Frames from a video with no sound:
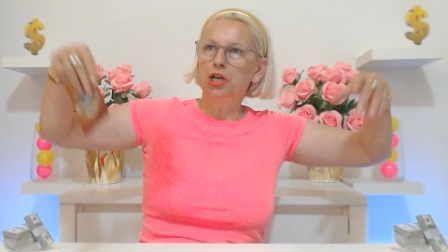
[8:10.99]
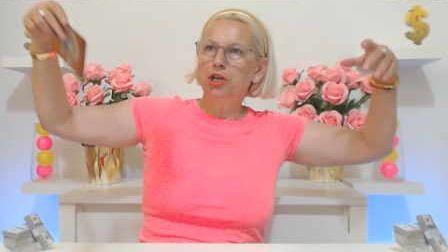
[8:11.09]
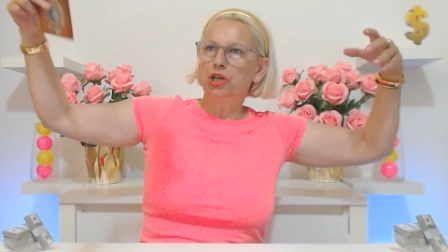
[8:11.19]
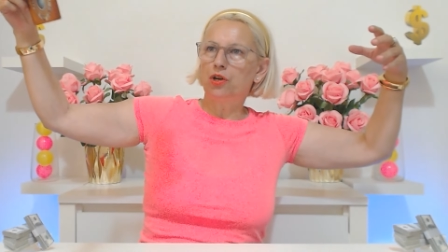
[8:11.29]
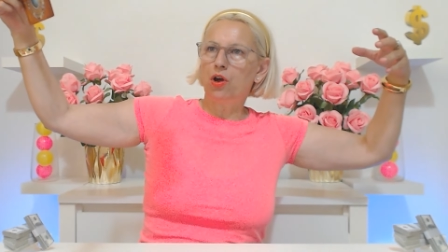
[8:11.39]

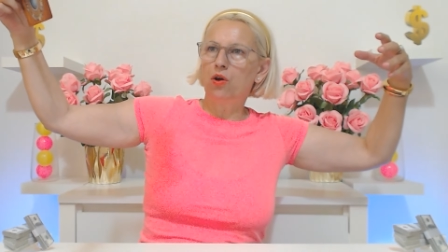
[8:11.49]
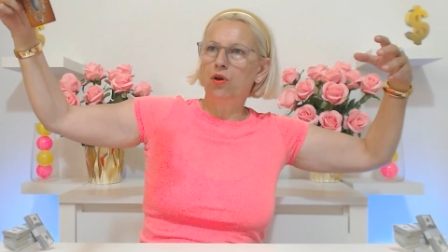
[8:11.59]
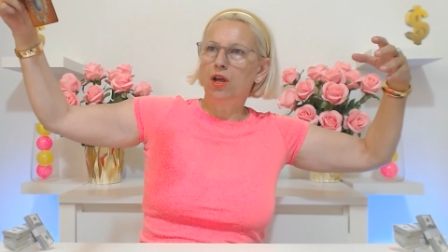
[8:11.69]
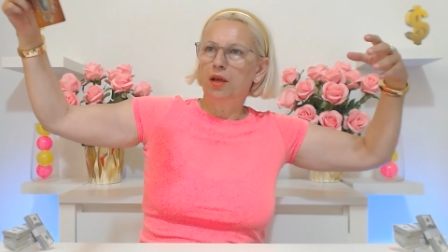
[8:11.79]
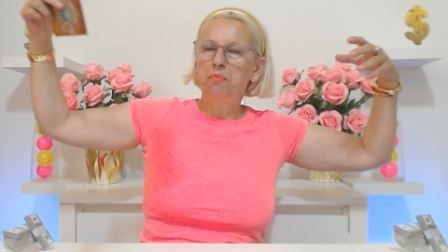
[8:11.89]
you know,
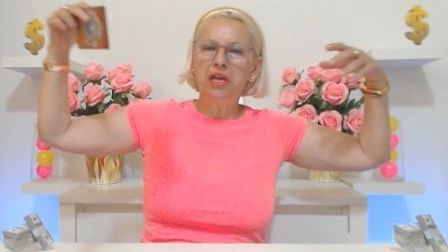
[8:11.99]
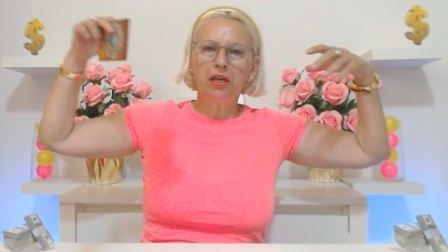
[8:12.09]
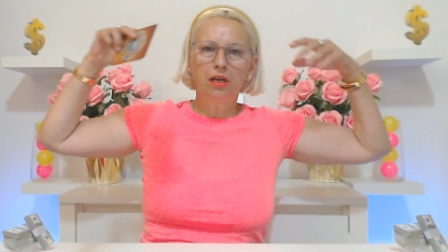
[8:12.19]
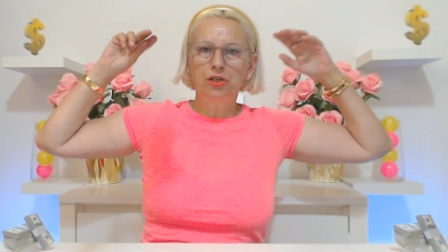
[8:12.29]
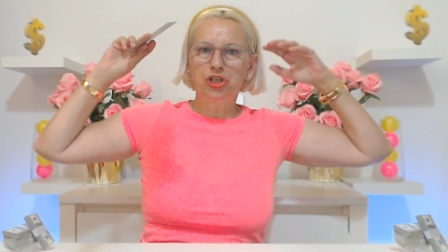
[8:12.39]
big
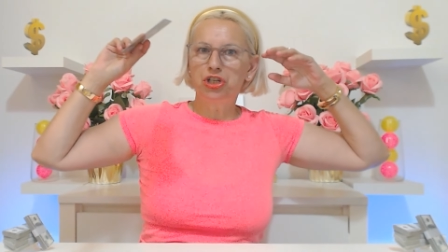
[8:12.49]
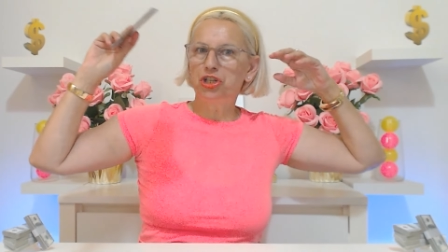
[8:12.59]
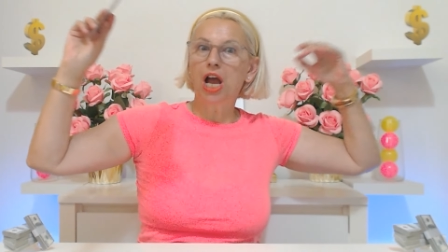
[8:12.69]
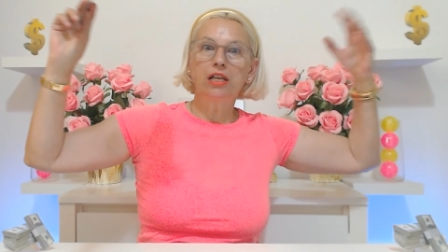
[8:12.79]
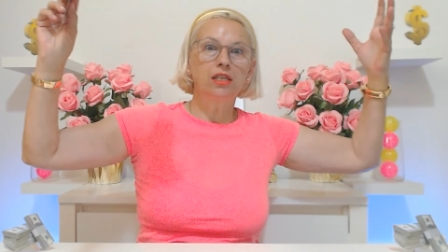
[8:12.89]

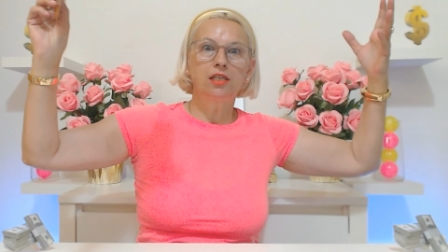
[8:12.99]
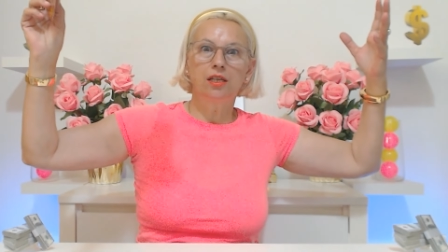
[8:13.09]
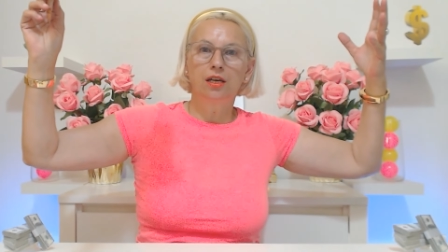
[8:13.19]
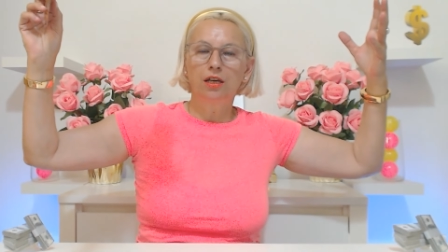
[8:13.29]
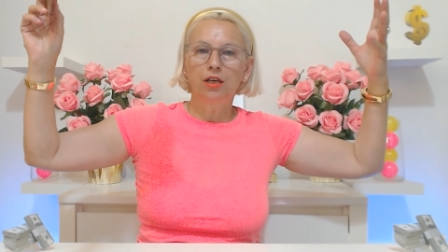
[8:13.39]
shots
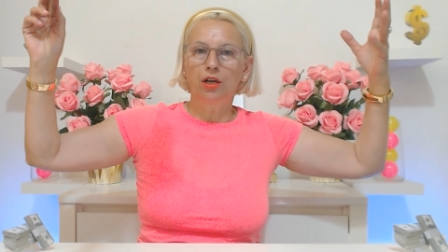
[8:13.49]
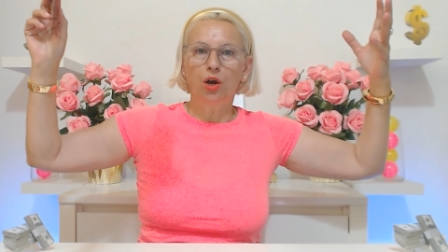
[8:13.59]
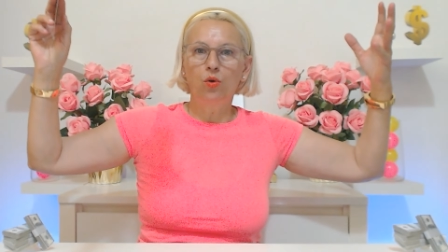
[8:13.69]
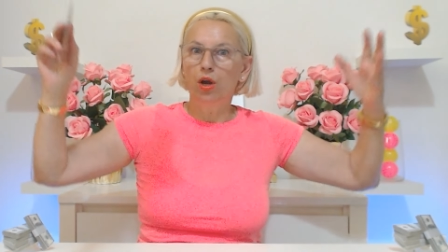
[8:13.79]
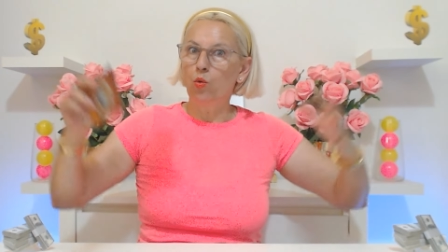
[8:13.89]
you
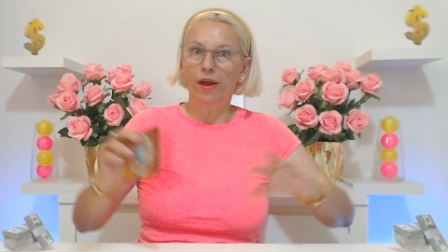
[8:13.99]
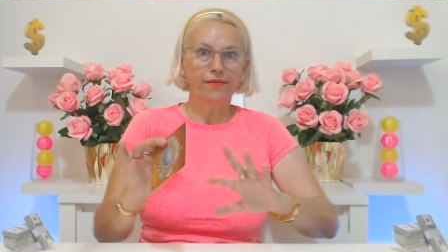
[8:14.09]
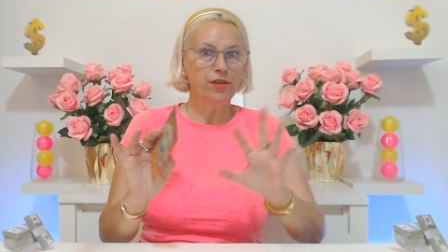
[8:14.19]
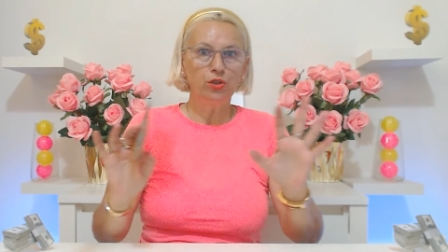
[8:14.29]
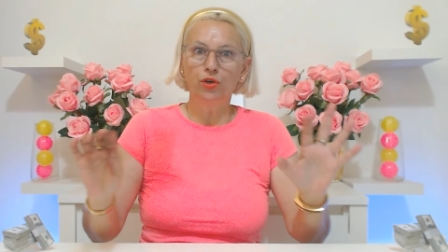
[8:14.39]
know, whatever
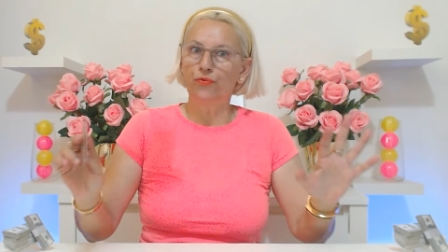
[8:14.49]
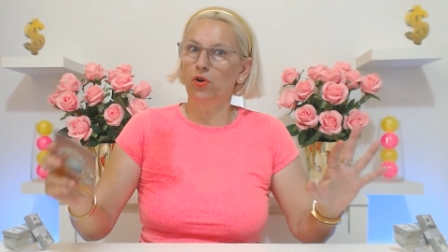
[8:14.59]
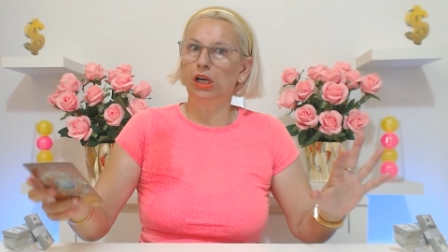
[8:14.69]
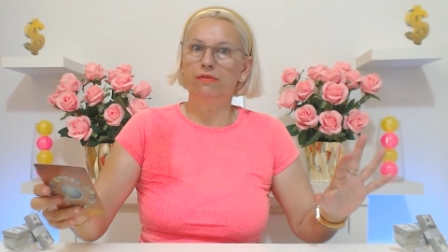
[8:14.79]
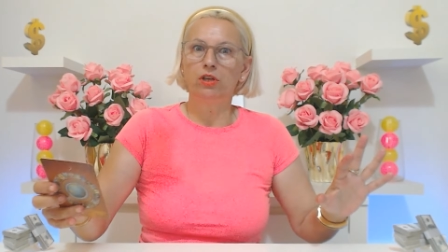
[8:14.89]
you do for a
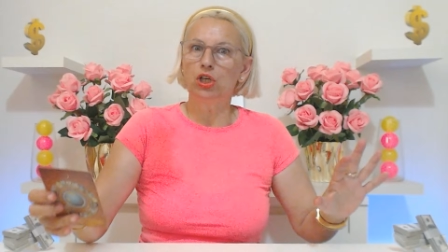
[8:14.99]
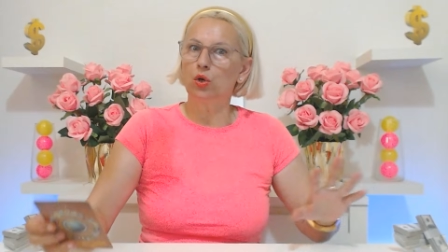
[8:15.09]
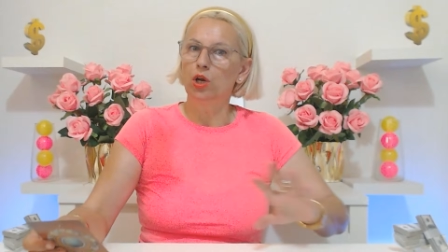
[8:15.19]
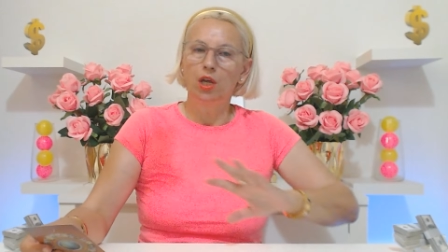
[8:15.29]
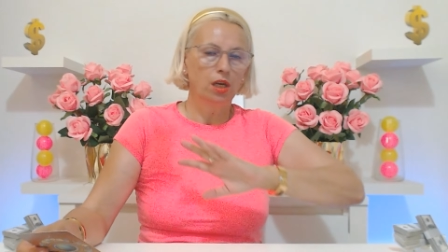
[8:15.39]
living, you know,